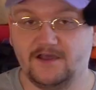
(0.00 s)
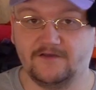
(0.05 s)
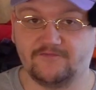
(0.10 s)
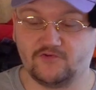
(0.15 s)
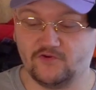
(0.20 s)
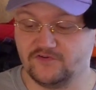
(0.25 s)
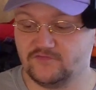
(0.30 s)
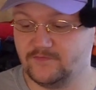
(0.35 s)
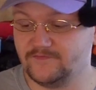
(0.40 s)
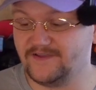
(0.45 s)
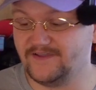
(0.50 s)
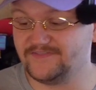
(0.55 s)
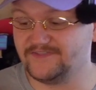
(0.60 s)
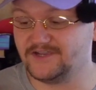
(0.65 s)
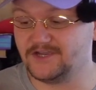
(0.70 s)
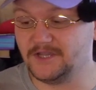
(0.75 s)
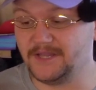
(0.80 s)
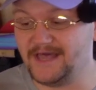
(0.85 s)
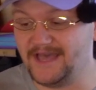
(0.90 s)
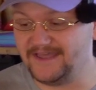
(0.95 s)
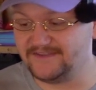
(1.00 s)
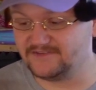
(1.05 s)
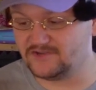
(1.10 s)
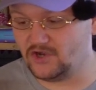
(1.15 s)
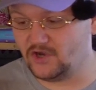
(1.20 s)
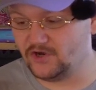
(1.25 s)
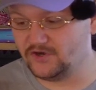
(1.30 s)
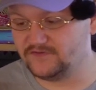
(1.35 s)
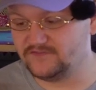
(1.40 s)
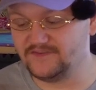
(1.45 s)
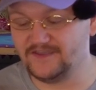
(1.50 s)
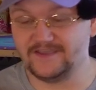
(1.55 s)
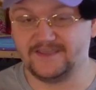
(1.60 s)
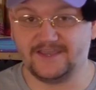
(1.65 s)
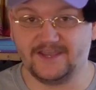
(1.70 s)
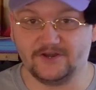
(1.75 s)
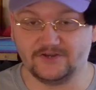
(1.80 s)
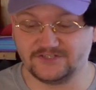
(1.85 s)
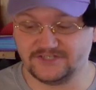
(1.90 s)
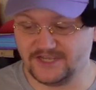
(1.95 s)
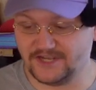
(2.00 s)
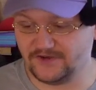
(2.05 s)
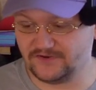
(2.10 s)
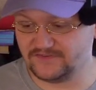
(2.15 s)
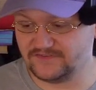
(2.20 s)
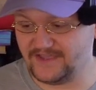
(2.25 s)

Of course, we've got the class cards like Caretaker's